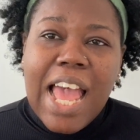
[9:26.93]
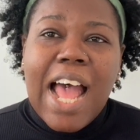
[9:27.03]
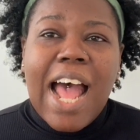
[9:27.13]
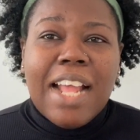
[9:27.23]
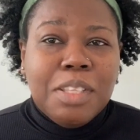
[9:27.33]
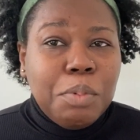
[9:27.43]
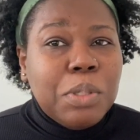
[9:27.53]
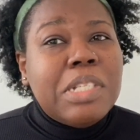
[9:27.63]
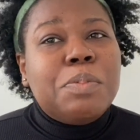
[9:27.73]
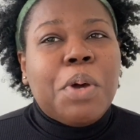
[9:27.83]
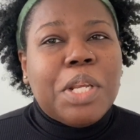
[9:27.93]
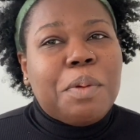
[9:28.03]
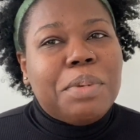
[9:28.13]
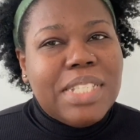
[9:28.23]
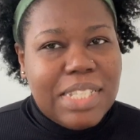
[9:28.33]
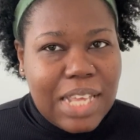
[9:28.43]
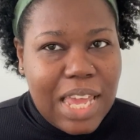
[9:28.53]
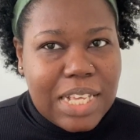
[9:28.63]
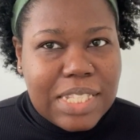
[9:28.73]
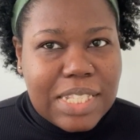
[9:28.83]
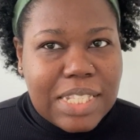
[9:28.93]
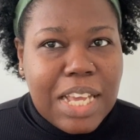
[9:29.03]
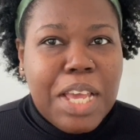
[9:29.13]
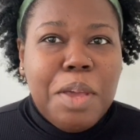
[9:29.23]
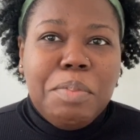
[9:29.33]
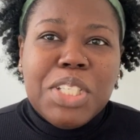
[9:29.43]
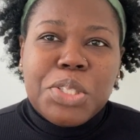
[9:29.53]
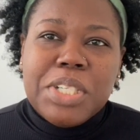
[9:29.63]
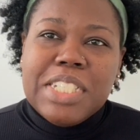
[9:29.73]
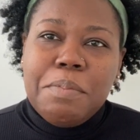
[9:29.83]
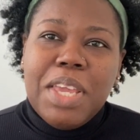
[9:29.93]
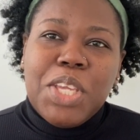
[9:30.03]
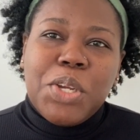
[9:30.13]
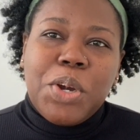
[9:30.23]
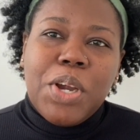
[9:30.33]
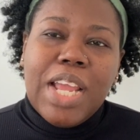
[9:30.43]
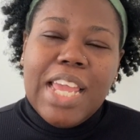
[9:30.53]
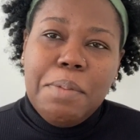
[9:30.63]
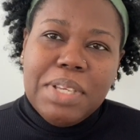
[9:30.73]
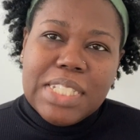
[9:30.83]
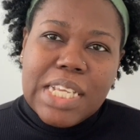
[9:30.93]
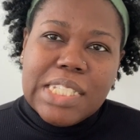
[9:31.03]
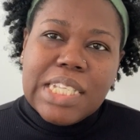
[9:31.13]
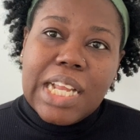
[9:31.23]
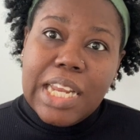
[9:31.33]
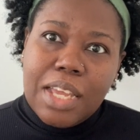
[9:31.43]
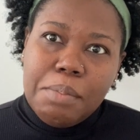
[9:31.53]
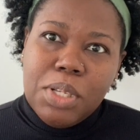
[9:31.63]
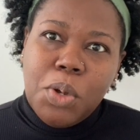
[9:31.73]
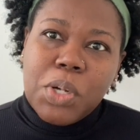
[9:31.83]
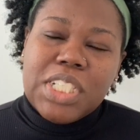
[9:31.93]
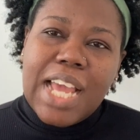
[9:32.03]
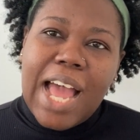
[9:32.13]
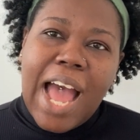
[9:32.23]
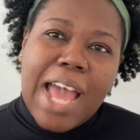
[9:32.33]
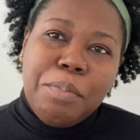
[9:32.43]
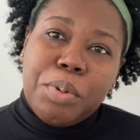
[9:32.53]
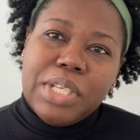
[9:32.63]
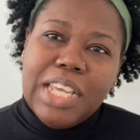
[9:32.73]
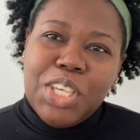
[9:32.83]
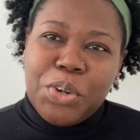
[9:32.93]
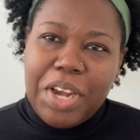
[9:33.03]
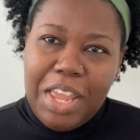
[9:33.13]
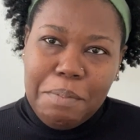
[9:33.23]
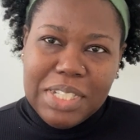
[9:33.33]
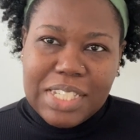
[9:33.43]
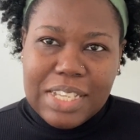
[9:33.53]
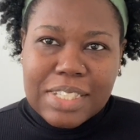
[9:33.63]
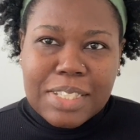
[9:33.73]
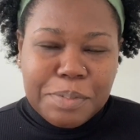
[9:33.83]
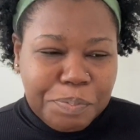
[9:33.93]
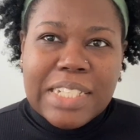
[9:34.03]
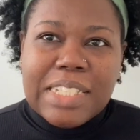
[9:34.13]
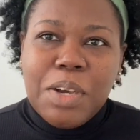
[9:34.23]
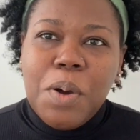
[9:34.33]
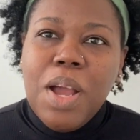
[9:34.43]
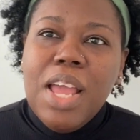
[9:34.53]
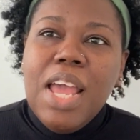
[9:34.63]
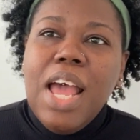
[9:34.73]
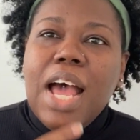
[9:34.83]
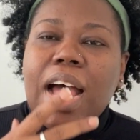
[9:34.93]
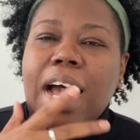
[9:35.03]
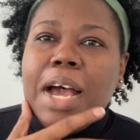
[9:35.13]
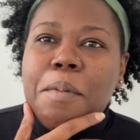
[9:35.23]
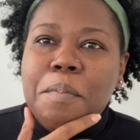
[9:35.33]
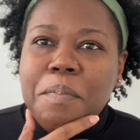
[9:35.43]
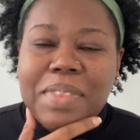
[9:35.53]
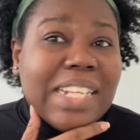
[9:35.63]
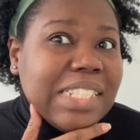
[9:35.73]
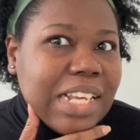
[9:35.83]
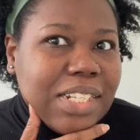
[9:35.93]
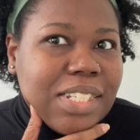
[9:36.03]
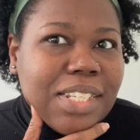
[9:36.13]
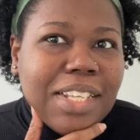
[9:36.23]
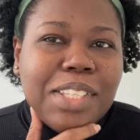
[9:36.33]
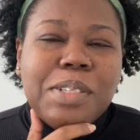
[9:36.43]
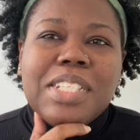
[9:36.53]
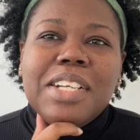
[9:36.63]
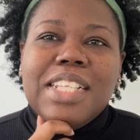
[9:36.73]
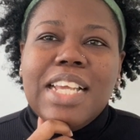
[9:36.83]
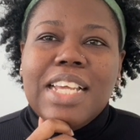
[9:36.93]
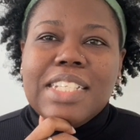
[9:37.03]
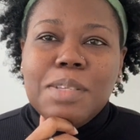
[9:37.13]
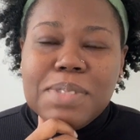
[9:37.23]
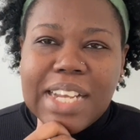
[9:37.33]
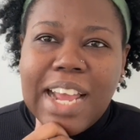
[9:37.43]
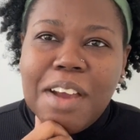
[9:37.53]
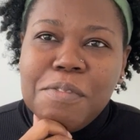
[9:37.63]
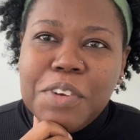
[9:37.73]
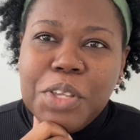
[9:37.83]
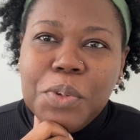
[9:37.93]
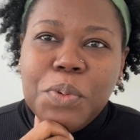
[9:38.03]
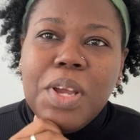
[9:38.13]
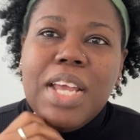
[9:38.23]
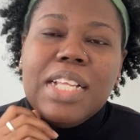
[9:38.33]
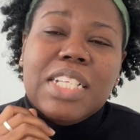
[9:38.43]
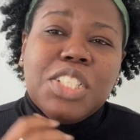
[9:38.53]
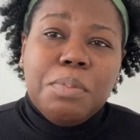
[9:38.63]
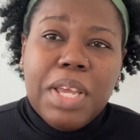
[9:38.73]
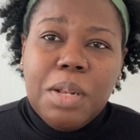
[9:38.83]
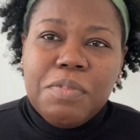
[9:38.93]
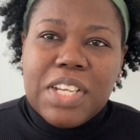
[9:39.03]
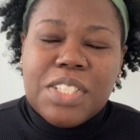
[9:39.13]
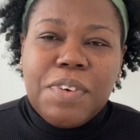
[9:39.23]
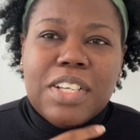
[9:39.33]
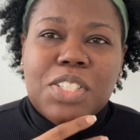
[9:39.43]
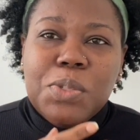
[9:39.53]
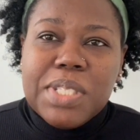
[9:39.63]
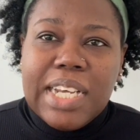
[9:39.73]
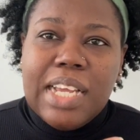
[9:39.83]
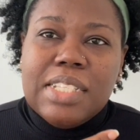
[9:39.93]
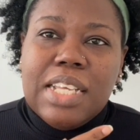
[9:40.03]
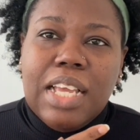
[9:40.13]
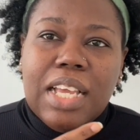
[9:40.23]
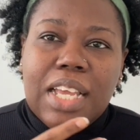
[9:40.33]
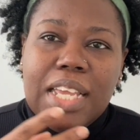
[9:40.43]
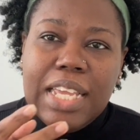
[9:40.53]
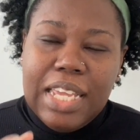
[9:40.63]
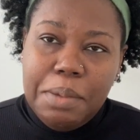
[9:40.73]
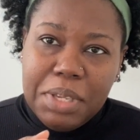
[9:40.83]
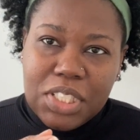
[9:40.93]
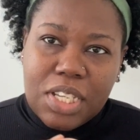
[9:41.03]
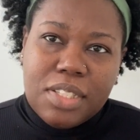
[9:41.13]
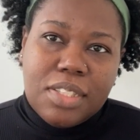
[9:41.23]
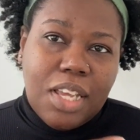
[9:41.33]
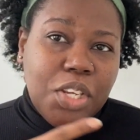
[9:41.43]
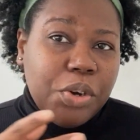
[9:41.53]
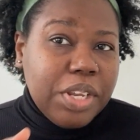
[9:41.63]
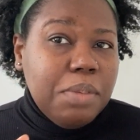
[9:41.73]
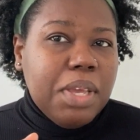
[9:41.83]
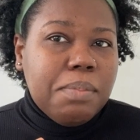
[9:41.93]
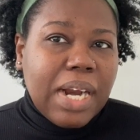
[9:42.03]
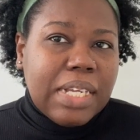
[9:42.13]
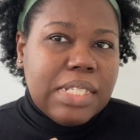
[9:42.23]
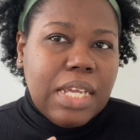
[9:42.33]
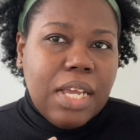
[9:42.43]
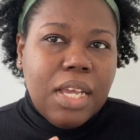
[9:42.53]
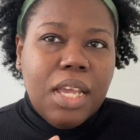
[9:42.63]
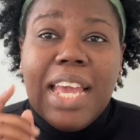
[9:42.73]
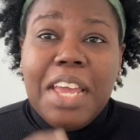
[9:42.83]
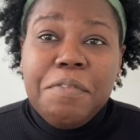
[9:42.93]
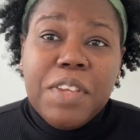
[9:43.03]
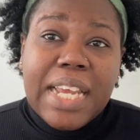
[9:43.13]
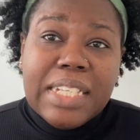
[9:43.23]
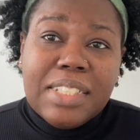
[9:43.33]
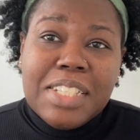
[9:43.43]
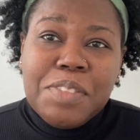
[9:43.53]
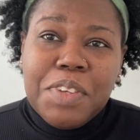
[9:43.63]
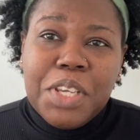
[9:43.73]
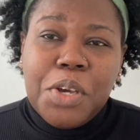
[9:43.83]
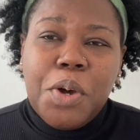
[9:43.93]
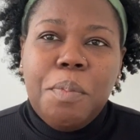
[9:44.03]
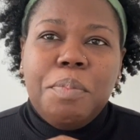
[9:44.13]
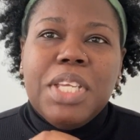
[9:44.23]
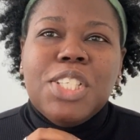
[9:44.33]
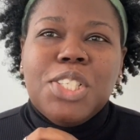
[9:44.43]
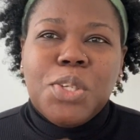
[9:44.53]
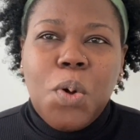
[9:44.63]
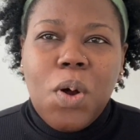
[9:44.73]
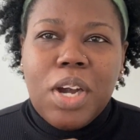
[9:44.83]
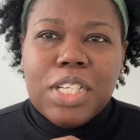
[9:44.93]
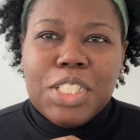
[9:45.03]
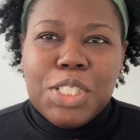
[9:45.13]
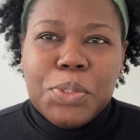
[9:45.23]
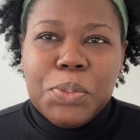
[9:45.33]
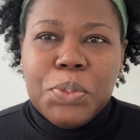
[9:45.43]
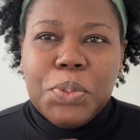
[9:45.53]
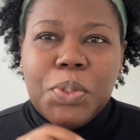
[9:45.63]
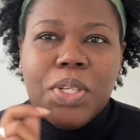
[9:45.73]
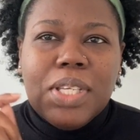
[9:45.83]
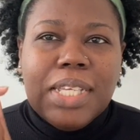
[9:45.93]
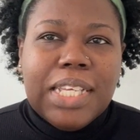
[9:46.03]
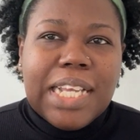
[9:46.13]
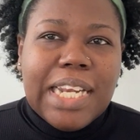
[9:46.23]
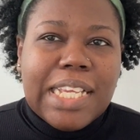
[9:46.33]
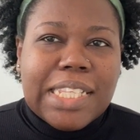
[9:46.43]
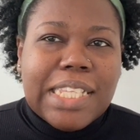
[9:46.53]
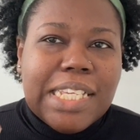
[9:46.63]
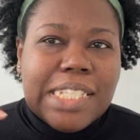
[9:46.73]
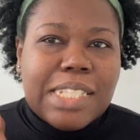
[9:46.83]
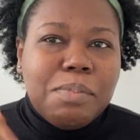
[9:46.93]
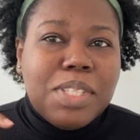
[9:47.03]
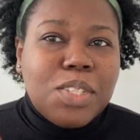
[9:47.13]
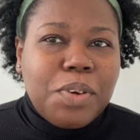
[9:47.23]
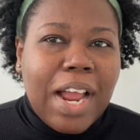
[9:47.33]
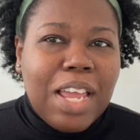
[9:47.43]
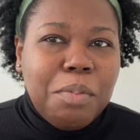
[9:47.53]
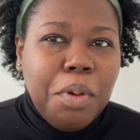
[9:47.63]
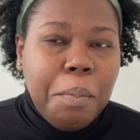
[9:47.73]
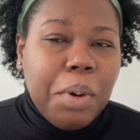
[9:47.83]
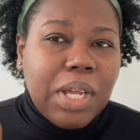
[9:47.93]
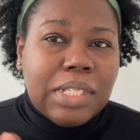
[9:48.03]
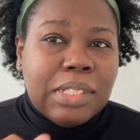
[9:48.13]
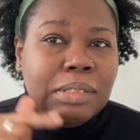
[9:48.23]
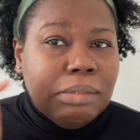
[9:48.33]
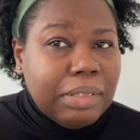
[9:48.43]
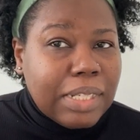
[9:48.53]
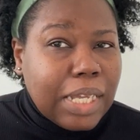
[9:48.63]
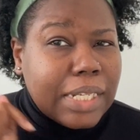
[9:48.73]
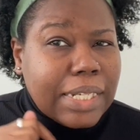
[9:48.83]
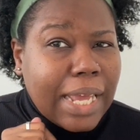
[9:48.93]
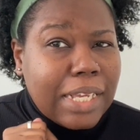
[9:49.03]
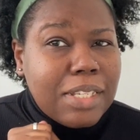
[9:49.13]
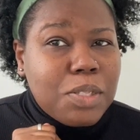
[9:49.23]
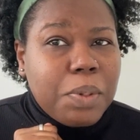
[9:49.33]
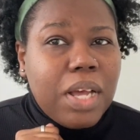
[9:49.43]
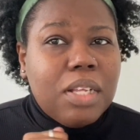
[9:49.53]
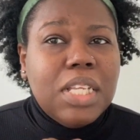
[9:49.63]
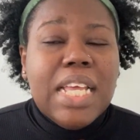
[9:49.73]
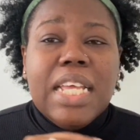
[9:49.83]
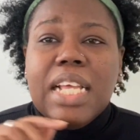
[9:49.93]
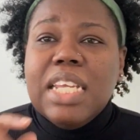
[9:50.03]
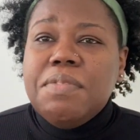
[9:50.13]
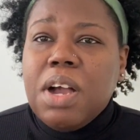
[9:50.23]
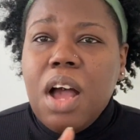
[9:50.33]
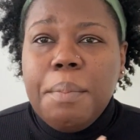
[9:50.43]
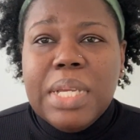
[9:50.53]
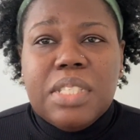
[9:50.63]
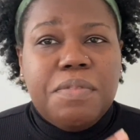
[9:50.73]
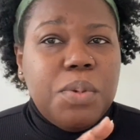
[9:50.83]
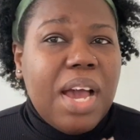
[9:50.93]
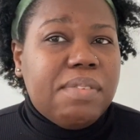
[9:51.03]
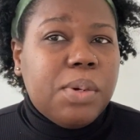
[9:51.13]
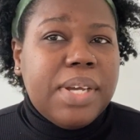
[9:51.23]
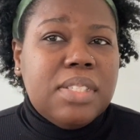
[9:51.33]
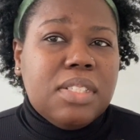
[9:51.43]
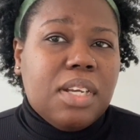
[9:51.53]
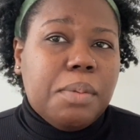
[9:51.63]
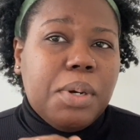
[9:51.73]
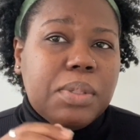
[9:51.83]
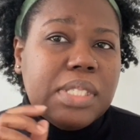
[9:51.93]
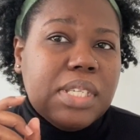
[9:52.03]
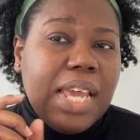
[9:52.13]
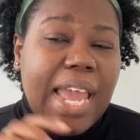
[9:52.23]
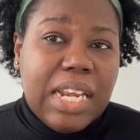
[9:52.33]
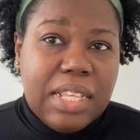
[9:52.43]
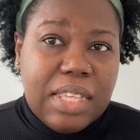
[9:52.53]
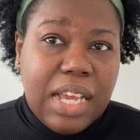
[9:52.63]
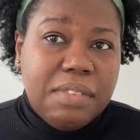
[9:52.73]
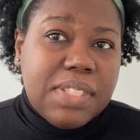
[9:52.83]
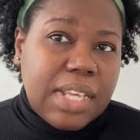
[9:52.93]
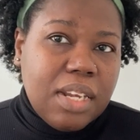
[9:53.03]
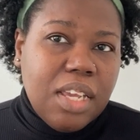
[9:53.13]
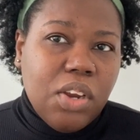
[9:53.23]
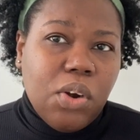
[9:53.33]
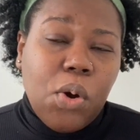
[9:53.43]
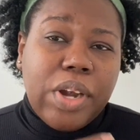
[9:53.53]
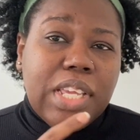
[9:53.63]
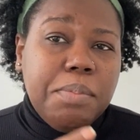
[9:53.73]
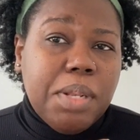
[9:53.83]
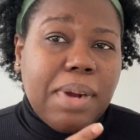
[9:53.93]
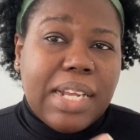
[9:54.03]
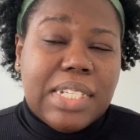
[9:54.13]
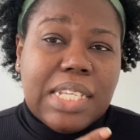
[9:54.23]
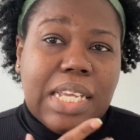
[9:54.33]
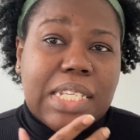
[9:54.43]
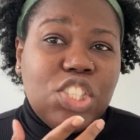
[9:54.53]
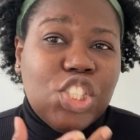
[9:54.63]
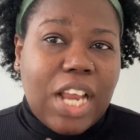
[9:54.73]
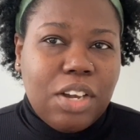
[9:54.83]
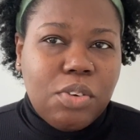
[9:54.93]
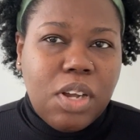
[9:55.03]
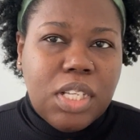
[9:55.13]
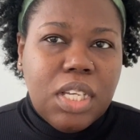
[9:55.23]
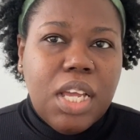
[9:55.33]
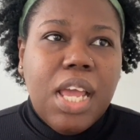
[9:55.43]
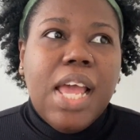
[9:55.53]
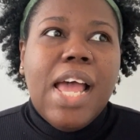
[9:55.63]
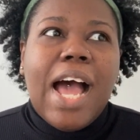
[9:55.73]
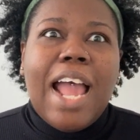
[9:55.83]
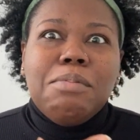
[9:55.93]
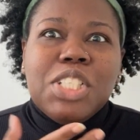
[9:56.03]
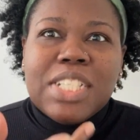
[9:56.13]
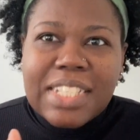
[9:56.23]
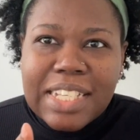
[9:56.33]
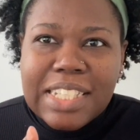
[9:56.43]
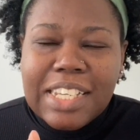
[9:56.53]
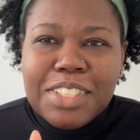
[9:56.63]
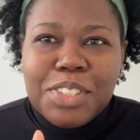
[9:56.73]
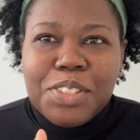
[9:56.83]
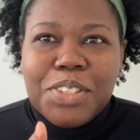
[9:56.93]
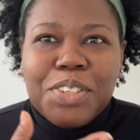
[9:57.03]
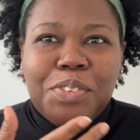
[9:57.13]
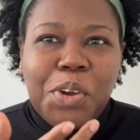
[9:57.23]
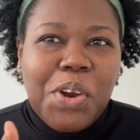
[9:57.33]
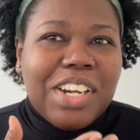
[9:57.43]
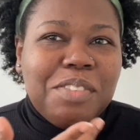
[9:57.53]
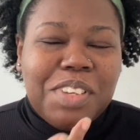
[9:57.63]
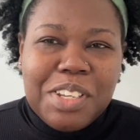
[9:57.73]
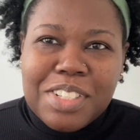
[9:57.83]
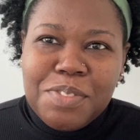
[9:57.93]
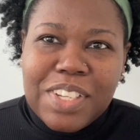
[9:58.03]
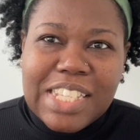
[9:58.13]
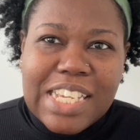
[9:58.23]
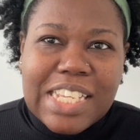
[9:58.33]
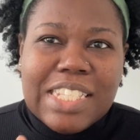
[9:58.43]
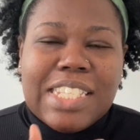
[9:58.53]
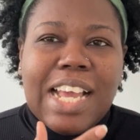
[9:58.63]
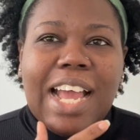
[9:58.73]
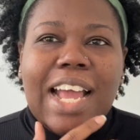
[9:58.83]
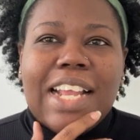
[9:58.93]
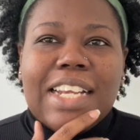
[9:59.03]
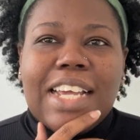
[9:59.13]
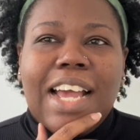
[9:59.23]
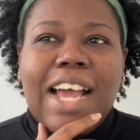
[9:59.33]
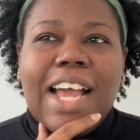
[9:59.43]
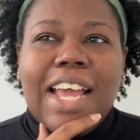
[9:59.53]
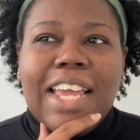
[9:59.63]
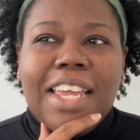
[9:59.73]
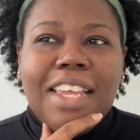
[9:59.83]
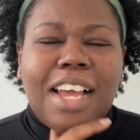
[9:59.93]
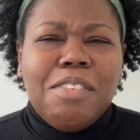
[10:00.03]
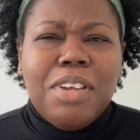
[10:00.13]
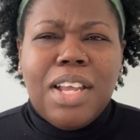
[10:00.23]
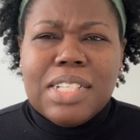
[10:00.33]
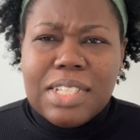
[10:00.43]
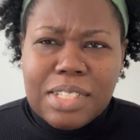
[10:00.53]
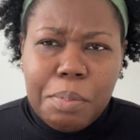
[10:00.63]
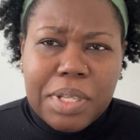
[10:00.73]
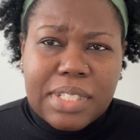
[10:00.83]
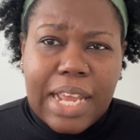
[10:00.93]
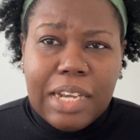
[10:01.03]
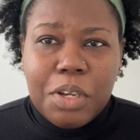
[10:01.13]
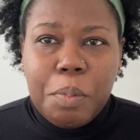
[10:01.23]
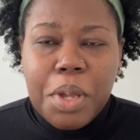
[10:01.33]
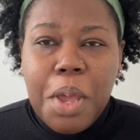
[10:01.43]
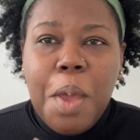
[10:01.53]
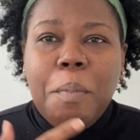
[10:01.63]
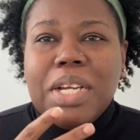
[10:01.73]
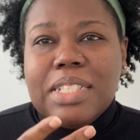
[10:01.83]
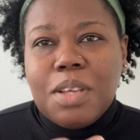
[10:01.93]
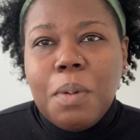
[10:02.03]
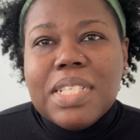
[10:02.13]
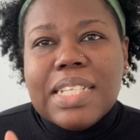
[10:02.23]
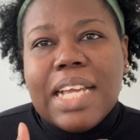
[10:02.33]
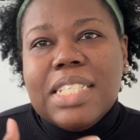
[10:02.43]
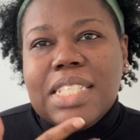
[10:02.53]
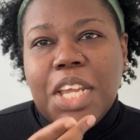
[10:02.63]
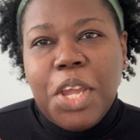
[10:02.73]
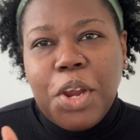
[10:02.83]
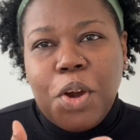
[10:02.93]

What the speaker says: And the bonus point number 6, be sure to make your images clickable or to hyperlink your images. So that's it. Those are the tips that I have for you. They should be helpful as far as utilizing images in your email marketing. If you liked this video, be sure to click the subscribe button and like as well. Leave a comment if you have a question about anything I've said here or email marketing in general. I'm just getting into recording videos for these, and I have lots of topics lined up, but it's always nice to hear